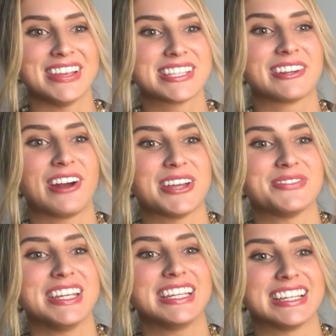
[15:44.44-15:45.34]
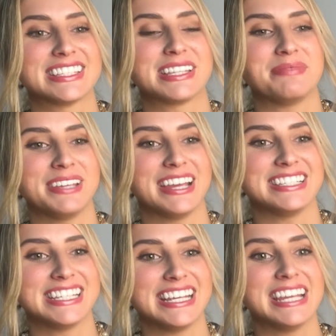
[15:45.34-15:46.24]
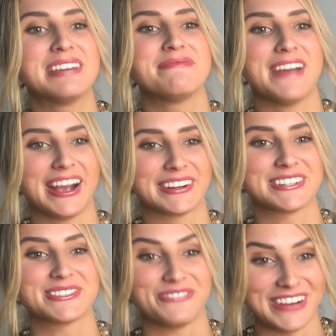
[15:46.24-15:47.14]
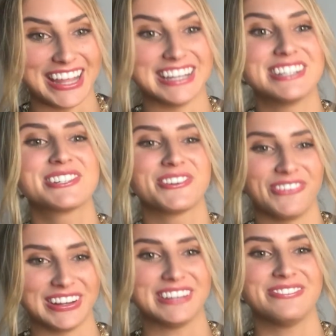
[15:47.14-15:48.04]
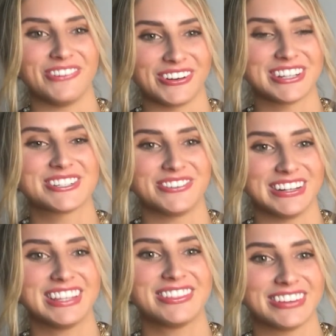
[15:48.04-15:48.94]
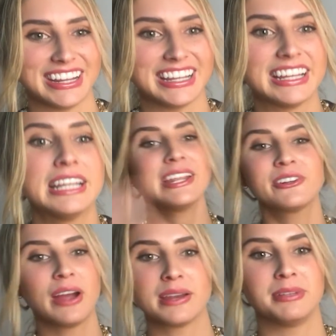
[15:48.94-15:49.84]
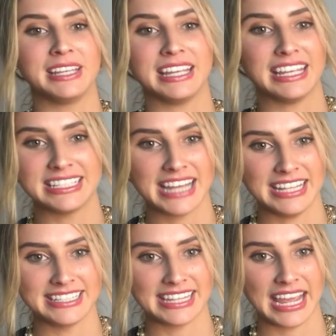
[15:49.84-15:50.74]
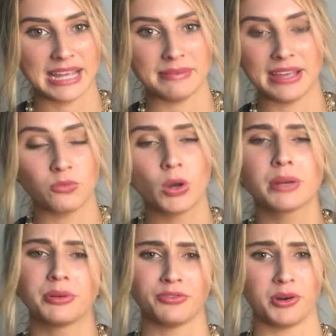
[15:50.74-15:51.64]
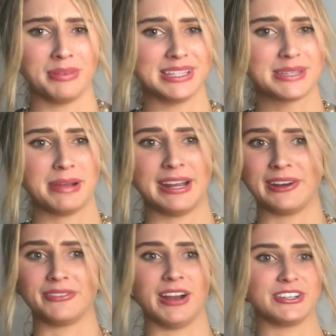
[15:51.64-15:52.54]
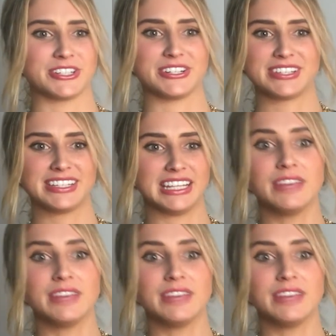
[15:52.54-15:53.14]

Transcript: Mason Crosby gets the PAT. Packers win 24-23. An incredibly intense game, and what a performance by Aaron Rodgers.